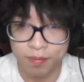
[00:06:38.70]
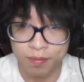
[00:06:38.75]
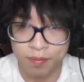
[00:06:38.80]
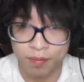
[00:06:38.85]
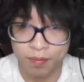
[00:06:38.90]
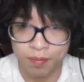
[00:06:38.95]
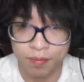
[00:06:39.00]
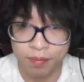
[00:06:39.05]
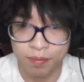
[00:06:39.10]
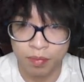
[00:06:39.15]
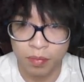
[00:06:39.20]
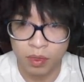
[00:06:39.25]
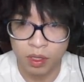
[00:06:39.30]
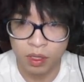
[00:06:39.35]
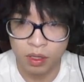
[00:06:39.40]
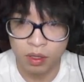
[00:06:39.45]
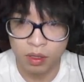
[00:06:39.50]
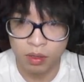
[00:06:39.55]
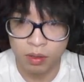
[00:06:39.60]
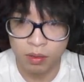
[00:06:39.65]

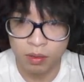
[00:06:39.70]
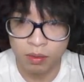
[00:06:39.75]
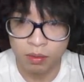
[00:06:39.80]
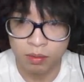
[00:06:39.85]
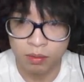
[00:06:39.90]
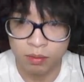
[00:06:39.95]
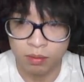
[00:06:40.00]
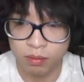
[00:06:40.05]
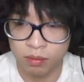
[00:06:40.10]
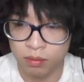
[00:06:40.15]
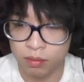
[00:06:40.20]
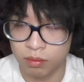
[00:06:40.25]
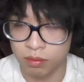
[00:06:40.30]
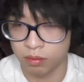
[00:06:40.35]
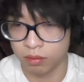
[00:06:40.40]
Nobody speaks.